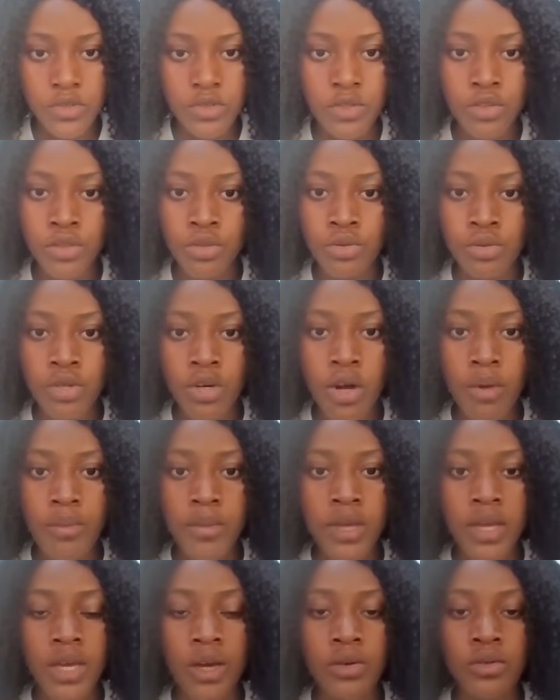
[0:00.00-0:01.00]
You
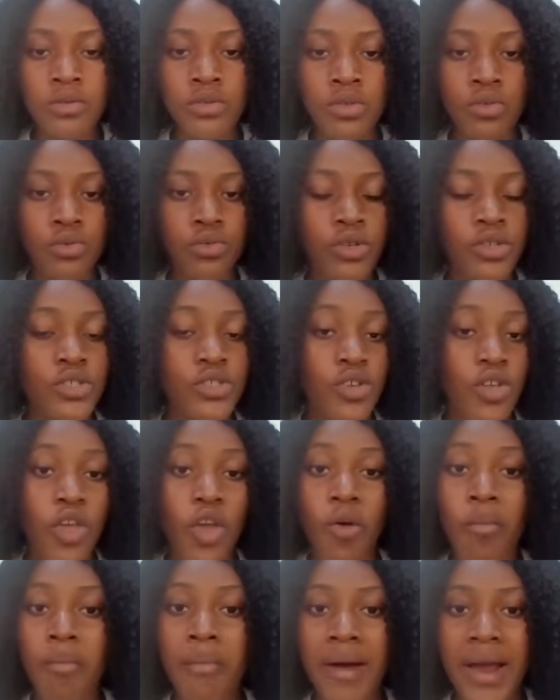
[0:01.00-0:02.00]
come here to what's on
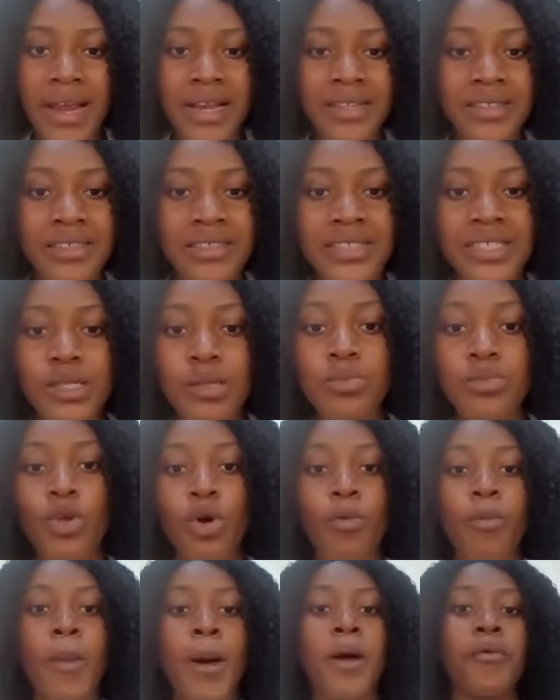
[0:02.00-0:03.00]
your mind, the same
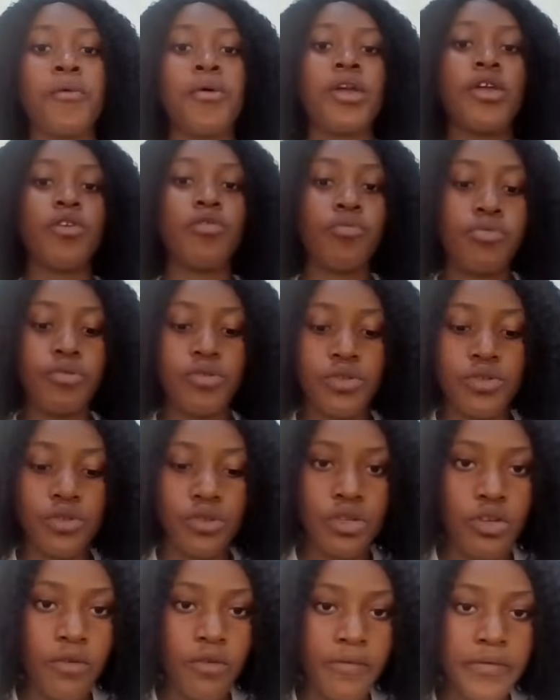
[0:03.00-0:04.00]
normal way you post
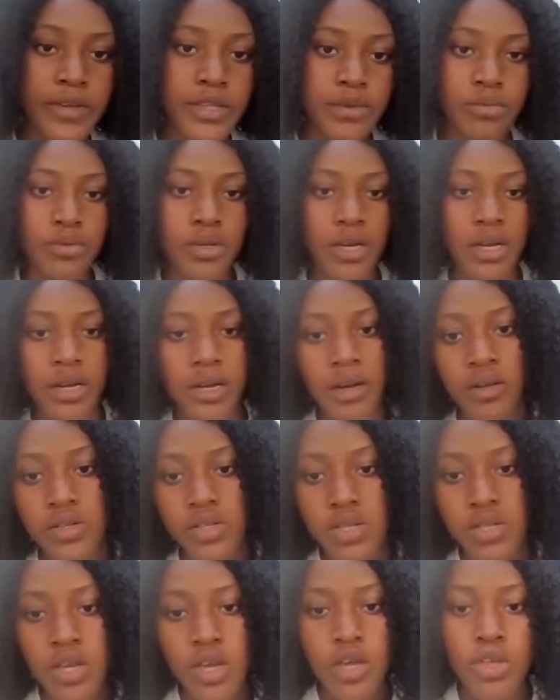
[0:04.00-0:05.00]
on your Facebook
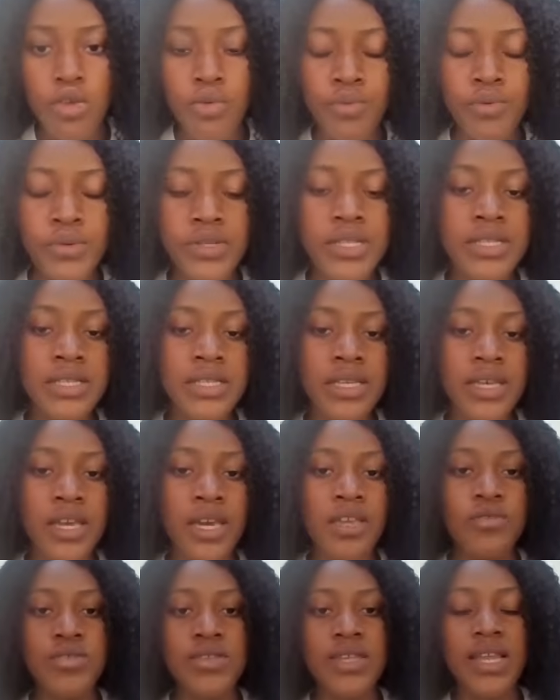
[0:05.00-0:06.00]
account. You put it here,
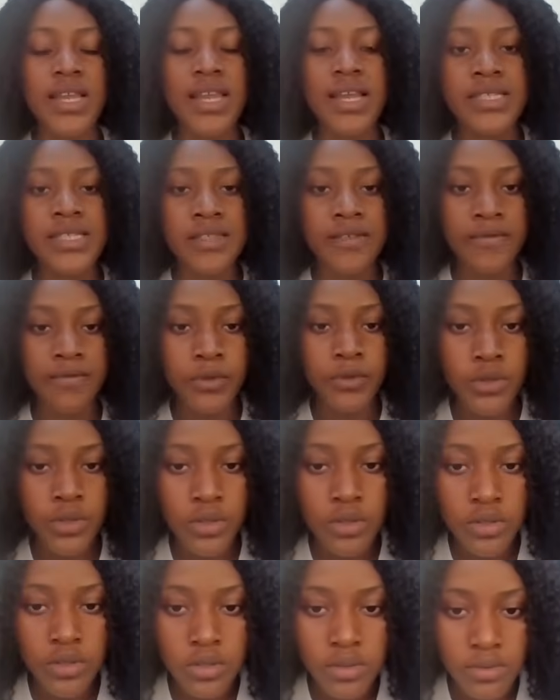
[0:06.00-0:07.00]
you select a
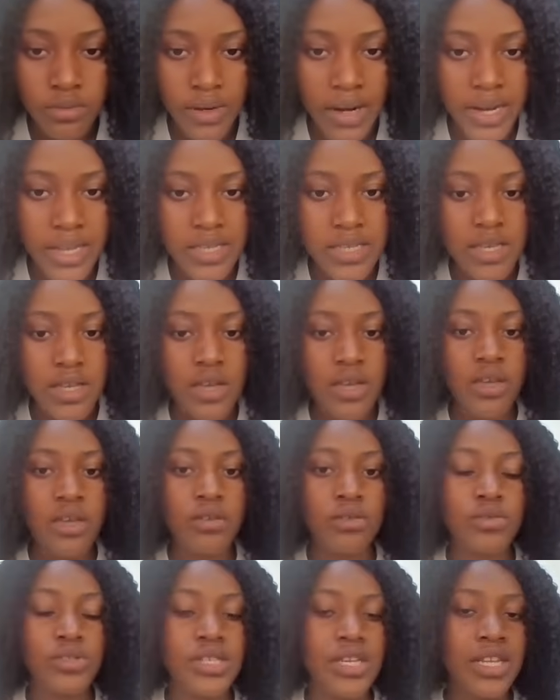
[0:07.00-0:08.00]
photo, right?
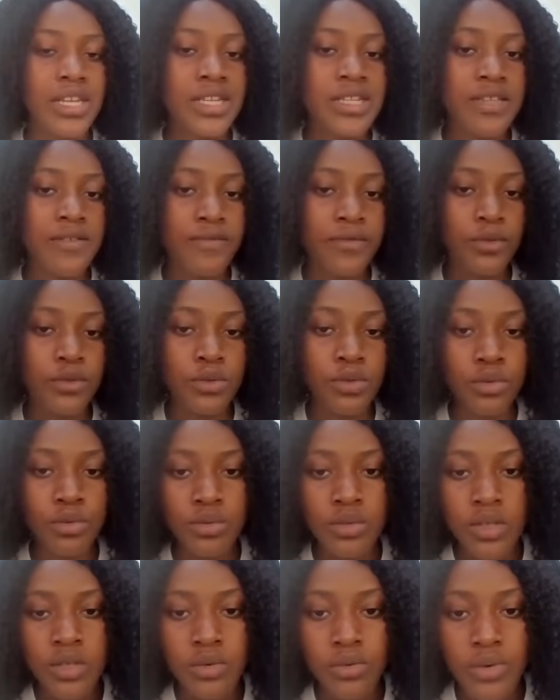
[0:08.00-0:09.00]
You select a photo.
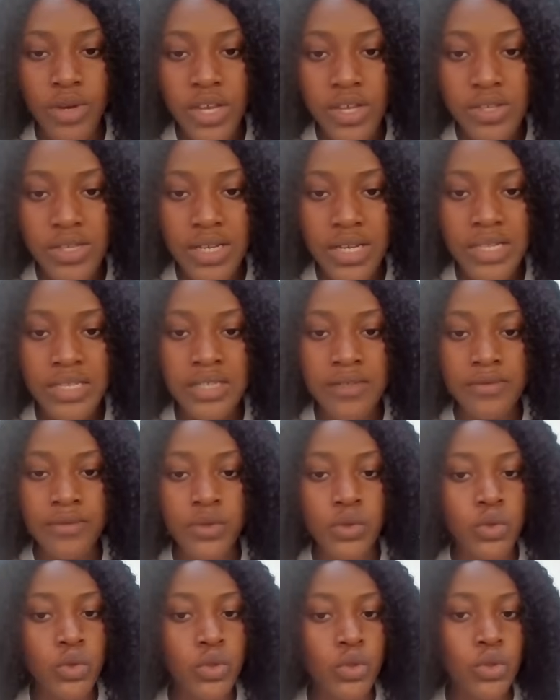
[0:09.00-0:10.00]
When you select a
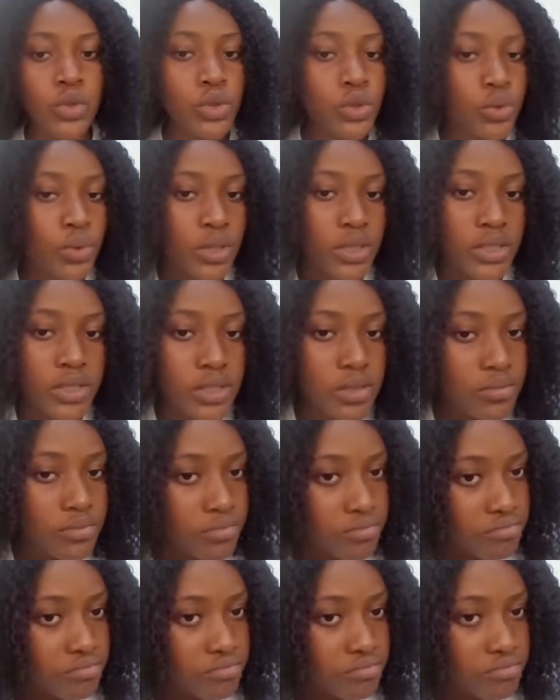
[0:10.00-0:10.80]
photo, you do what?